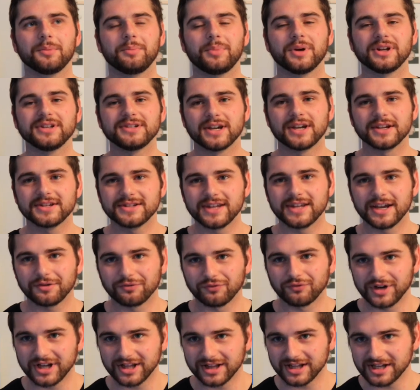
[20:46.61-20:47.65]
But does
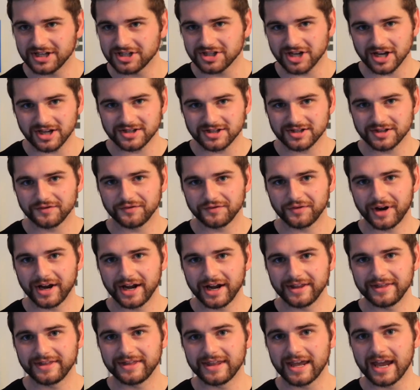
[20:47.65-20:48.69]
that really
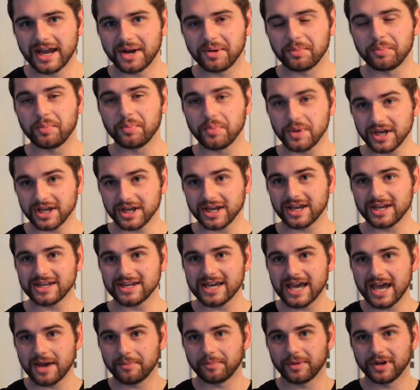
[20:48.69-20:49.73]
justify that bigger
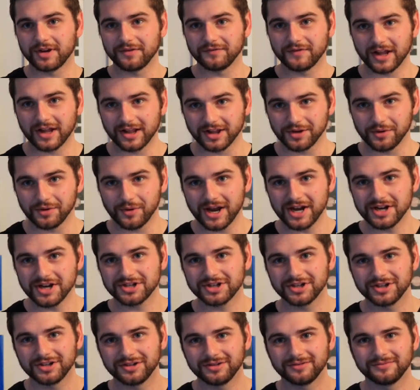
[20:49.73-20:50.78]
gap in
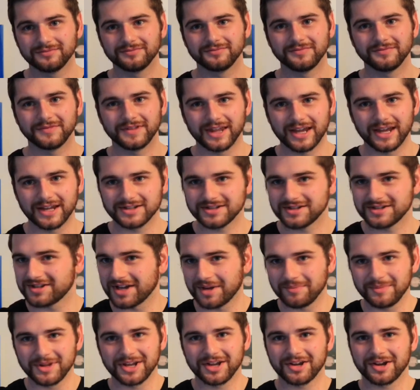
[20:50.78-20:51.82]
valuation? That's
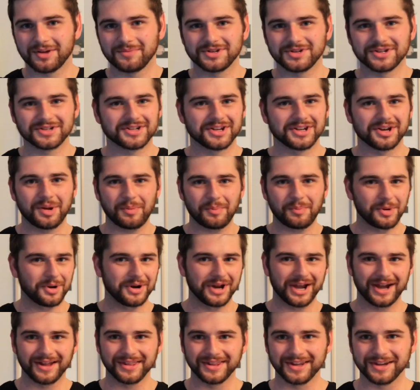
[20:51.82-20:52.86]
something I'm just going to
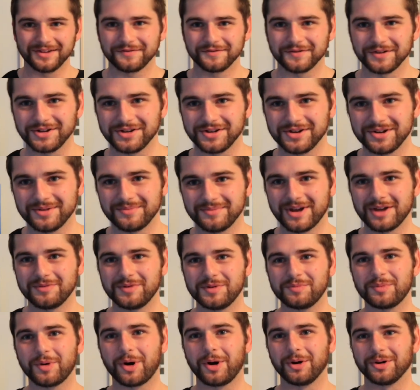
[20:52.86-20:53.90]
put out there for you to
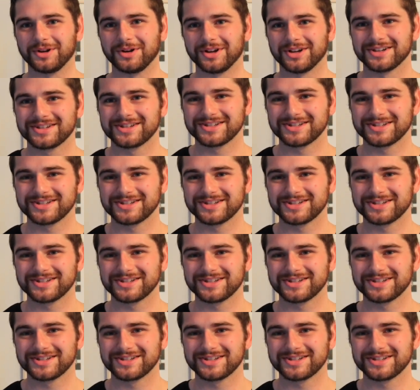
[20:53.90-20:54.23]
maybe ponder.